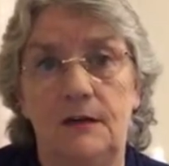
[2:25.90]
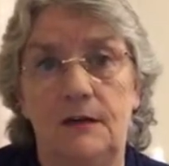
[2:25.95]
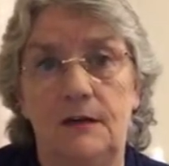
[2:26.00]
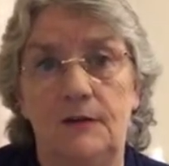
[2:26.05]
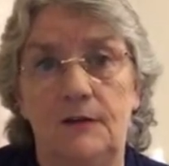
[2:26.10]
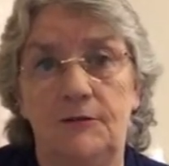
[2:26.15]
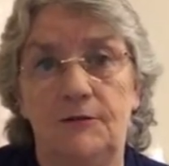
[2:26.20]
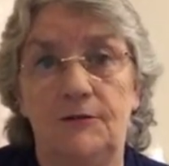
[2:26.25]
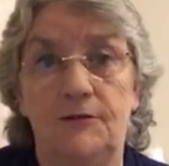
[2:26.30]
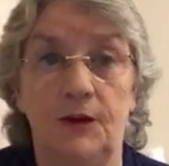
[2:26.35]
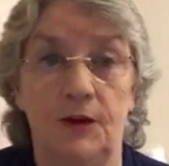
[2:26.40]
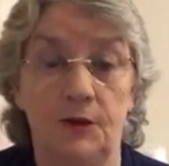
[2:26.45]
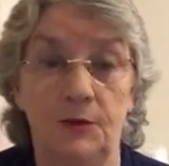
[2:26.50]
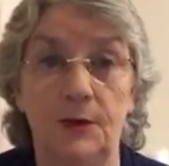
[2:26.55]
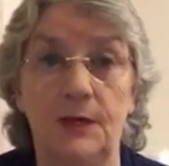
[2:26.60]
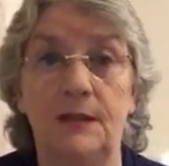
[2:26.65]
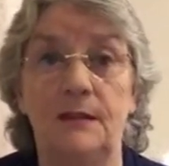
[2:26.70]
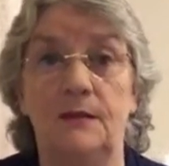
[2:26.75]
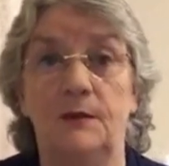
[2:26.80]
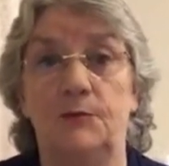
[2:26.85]

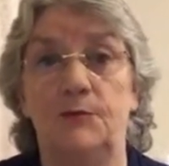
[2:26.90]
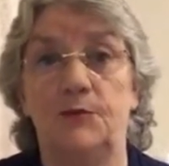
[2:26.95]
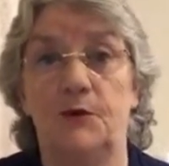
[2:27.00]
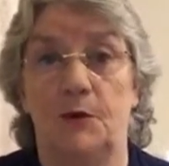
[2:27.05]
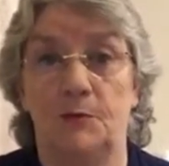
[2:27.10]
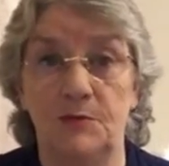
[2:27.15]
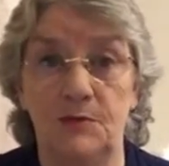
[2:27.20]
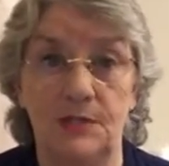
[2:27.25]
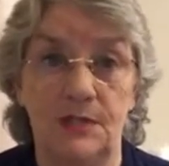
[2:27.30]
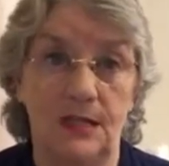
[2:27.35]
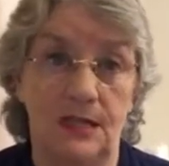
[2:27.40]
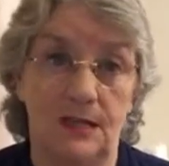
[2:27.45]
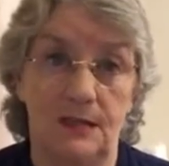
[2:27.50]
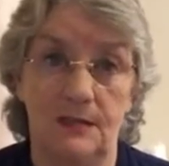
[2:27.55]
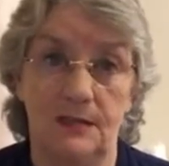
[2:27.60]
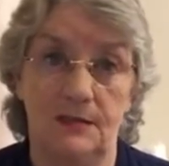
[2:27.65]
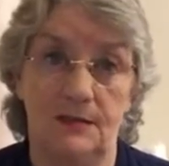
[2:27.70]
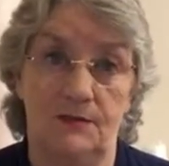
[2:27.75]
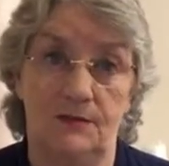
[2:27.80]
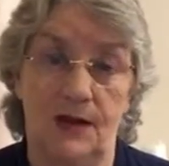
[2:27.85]
following the
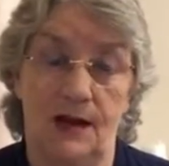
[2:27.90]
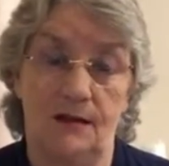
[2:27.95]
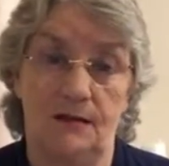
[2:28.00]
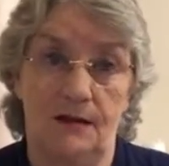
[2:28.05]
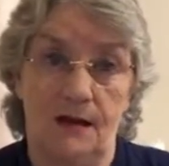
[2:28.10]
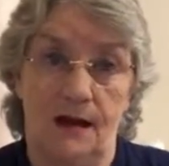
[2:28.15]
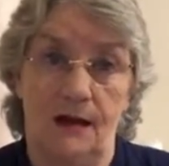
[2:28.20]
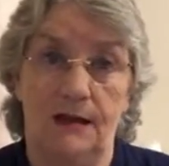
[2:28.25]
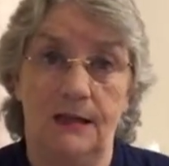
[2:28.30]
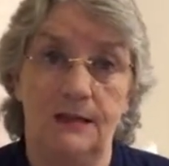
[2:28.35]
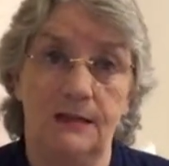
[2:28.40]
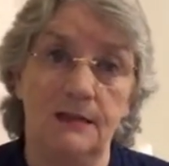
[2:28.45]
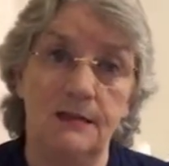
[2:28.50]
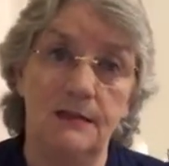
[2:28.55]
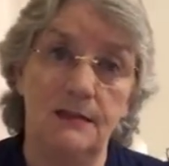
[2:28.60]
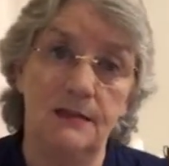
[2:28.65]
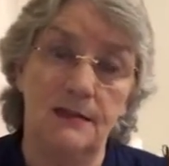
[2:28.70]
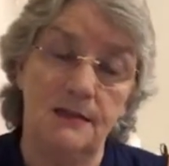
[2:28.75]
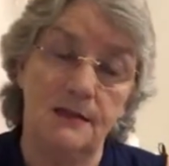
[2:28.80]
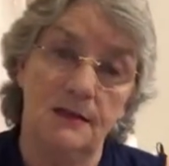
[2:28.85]
promptings of our
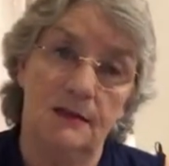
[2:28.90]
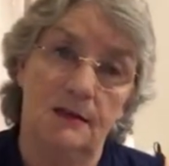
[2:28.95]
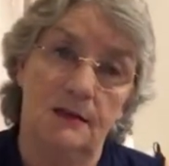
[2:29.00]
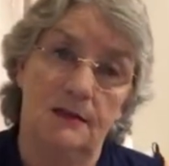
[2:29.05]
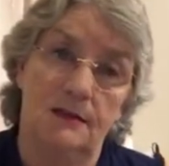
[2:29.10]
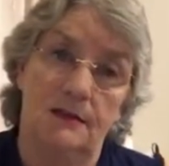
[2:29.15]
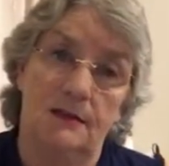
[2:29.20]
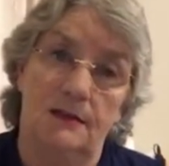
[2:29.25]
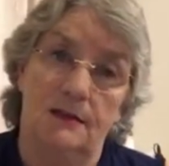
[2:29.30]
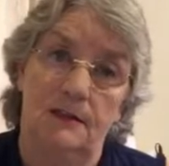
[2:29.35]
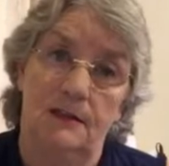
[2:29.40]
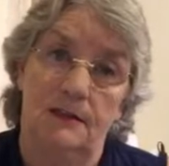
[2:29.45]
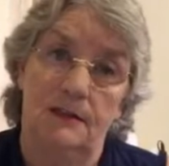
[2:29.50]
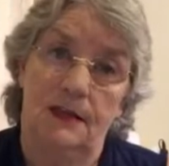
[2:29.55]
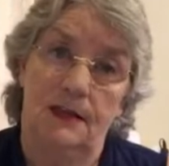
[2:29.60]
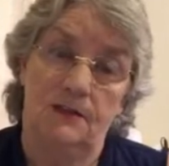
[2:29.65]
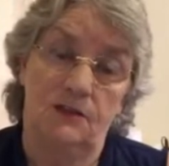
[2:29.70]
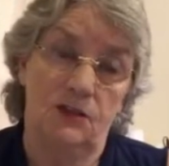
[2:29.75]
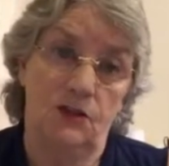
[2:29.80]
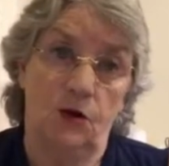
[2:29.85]
guidance, our
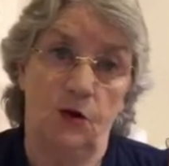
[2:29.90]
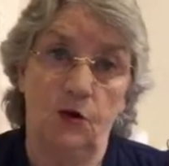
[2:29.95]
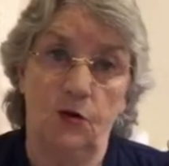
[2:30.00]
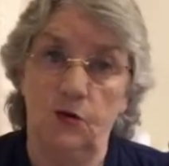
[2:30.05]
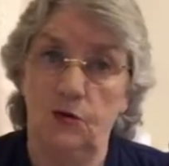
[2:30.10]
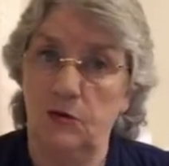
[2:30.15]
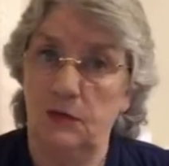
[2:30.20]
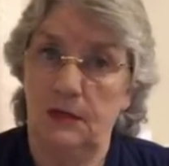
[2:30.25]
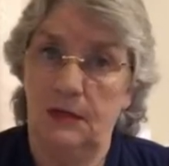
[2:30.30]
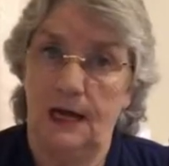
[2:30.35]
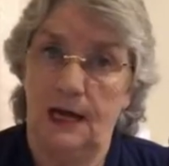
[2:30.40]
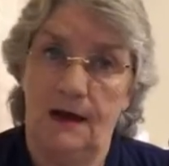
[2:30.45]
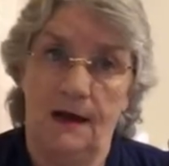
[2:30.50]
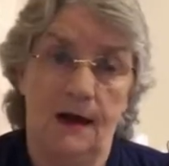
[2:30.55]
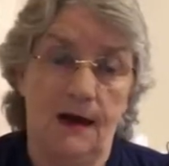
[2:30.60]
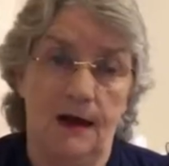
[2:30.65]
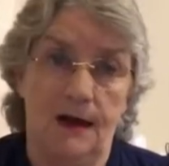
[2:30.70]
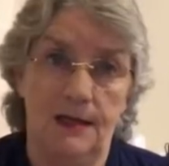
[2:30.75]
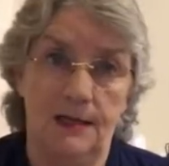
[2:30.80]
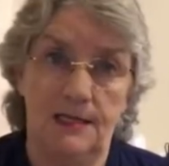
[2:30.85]
soul, our
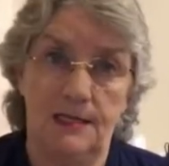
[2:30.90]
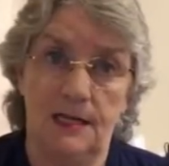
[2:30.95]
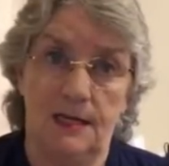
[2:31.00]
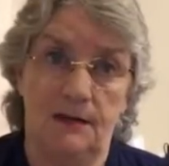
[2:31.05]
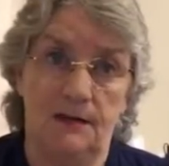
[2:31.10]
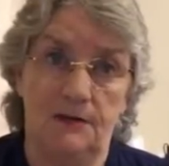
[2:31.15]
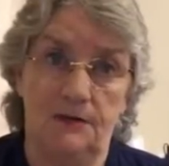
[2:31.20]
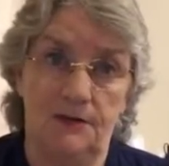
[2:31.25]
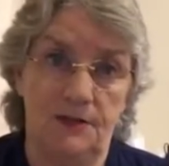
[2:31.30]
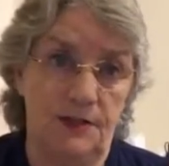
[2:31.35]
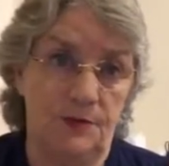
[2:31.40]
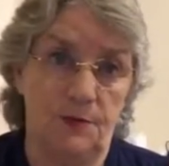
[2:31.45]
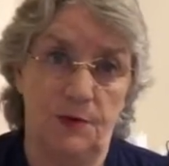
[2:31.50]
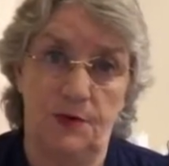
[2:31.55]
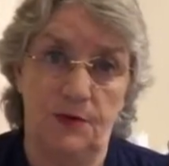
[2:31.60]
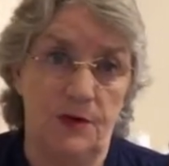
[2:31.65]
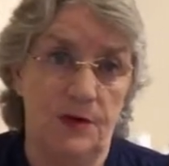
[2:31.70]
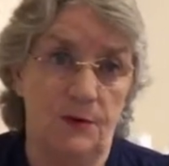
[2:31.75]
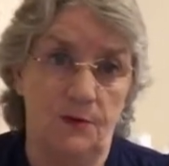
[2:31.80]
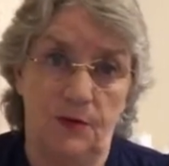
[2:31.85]
higher self,
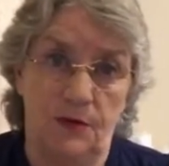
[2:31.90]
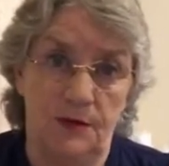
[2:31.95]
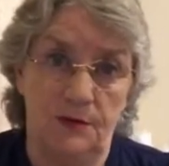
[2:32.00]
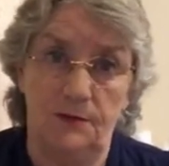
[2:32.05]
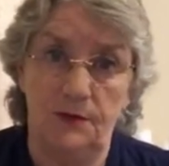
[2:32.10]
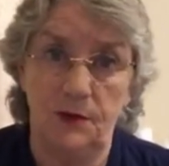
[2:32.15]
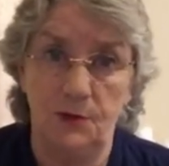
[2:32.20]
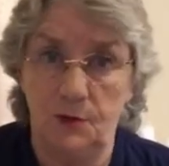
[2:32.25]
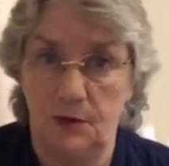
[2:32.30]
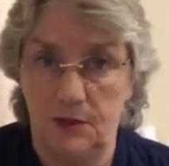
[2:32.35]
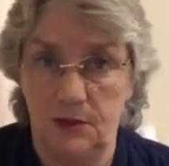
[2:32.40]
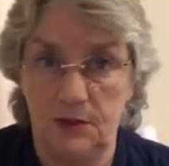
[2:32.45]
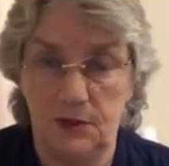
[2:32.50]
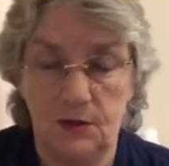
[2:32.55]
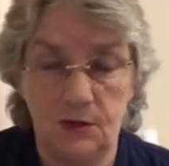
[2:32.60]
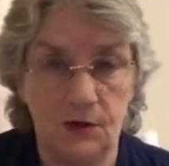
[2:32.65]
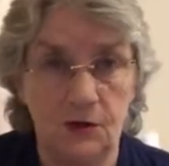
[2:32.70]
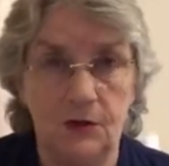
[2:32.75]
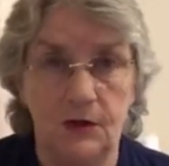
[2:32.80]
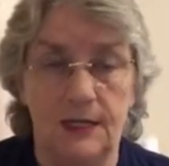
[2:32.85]
spirit, whatever you want to
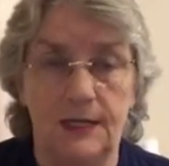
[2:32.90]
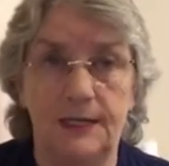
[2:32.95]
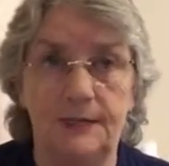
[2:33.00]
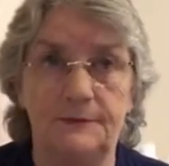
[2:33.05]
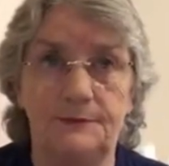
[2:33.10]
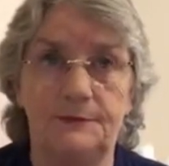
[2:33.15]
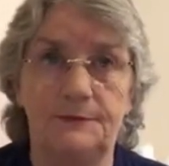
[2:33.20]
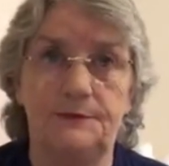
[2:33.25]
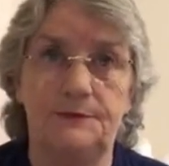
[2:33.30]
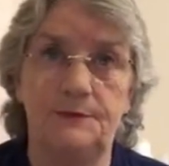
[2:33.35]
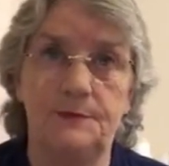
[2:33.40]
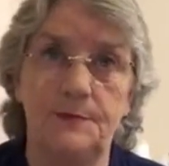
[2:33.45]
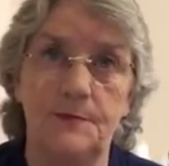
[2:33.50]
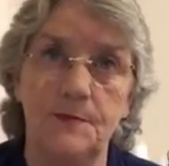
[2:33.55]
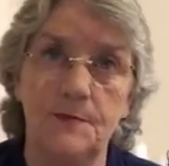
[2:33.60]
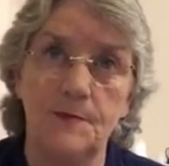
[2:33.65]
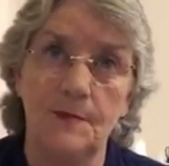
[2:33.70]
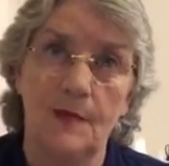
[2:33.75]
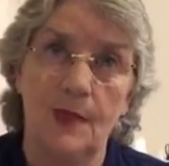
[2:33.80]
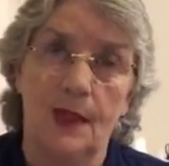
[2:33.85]
call it.
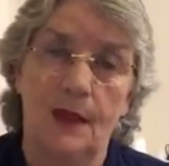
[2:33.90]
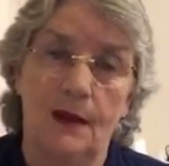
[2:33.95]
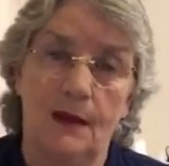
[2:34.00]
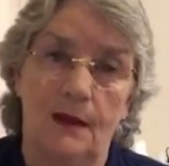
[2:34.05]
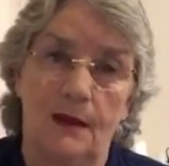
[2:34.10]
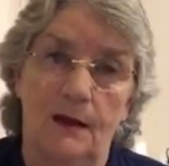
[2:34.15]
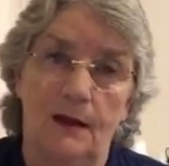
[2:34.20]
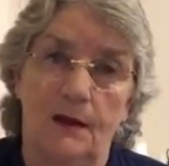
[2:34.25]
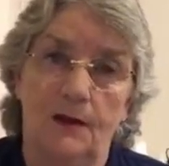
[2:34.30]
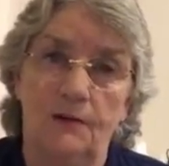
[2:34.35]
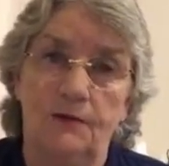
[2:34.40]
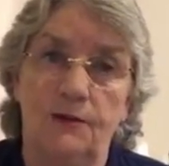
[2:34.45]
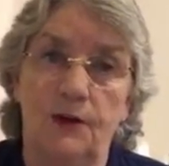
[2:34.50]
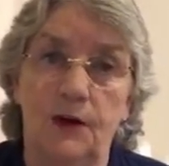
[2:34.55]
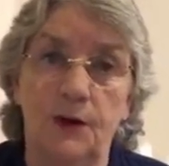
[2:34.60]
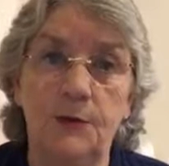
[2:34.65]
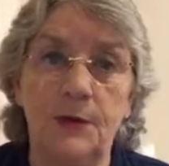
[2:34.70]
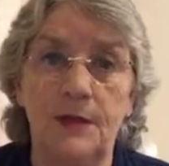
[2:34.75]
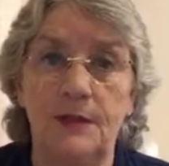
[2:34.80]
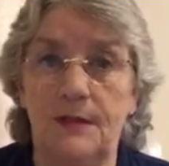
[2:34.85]

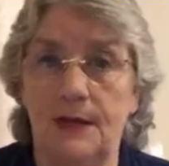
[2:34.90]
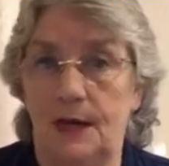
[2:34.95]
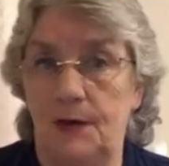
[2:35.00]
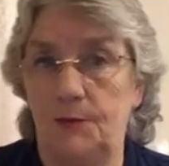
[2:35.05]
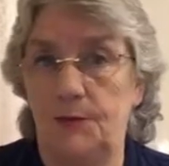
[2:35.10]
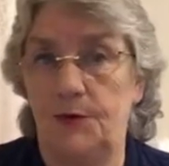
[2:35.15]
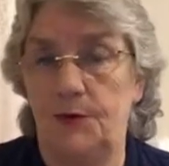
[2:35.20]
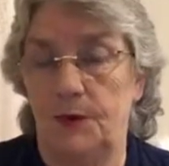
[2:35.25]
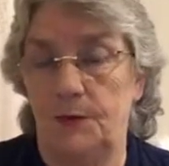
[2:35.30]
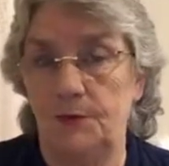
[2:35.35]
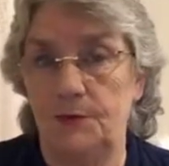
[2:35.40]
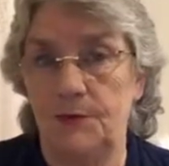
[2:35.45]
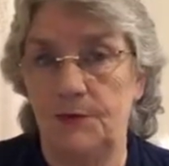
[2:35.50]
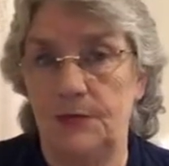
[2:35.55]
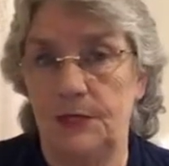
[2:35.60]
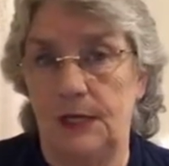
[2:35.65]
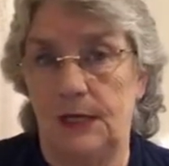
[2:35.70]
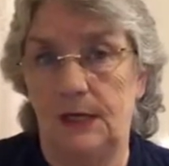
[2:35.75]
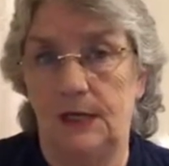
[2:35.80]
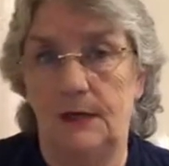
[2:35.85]
Following that
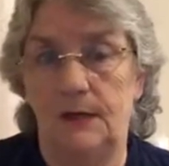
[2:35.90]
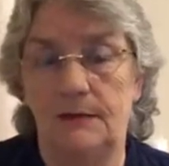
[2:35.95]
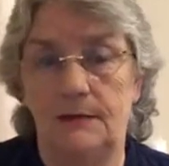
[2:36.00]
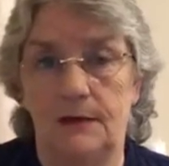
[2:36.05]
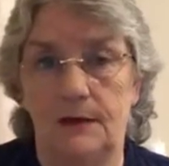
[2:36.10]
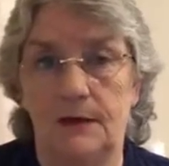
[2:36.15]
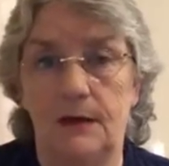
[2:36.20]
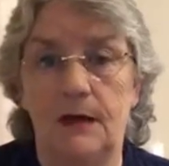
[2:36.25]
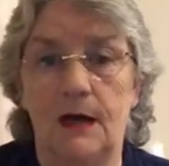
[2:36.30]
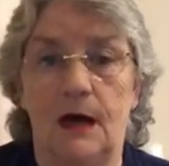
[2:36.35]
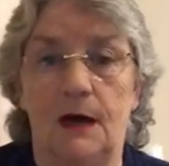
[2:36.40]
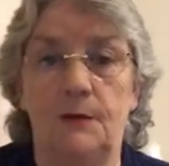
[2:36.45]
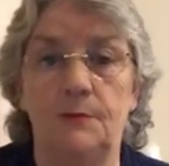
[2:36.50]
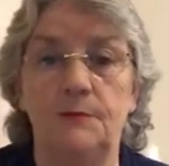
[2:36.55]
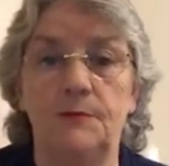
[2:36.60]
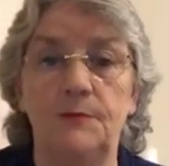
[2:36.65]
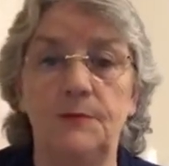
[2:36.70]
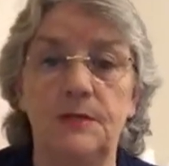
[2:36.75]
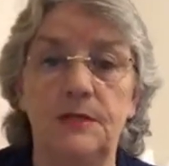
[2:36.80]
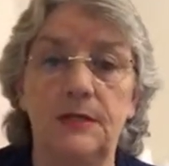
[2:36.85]
prompting that
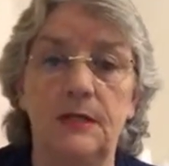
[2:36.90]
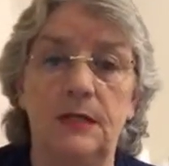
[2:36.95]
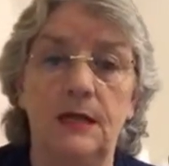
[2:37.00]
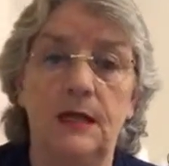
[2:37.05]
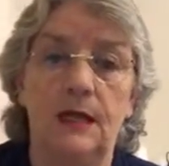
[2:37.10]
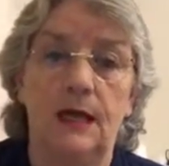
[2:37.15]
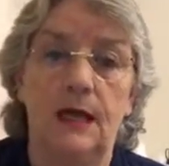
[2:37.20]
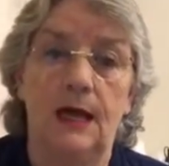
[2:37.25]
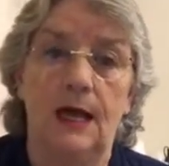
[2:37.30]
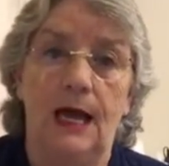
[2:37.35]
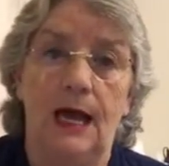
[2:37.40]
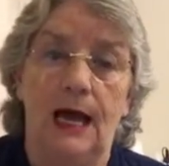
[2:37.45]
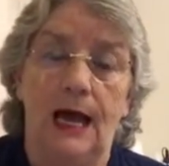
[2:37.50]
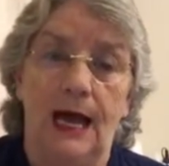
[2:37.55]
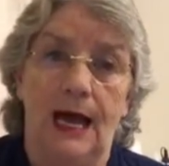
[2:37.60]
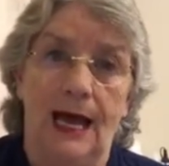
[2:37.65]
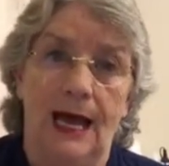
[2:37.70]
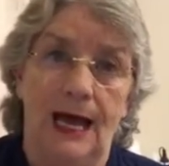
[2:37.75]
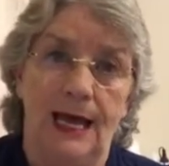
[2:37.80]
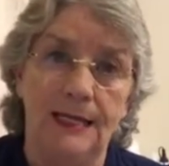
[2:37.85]
comes
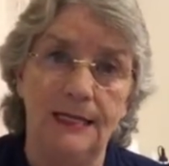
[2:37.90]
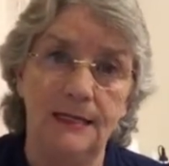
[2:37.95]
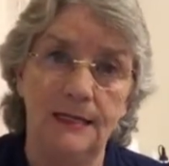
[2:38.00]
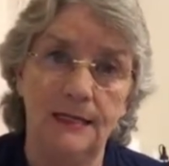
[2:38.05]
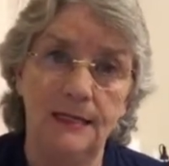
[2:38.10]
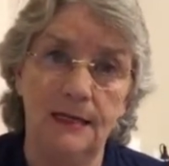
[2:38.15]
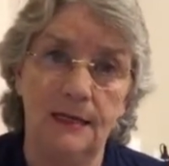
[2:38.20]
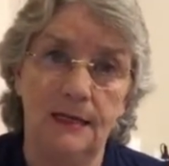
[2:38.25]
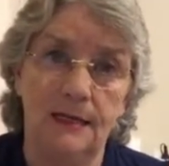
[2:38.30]
and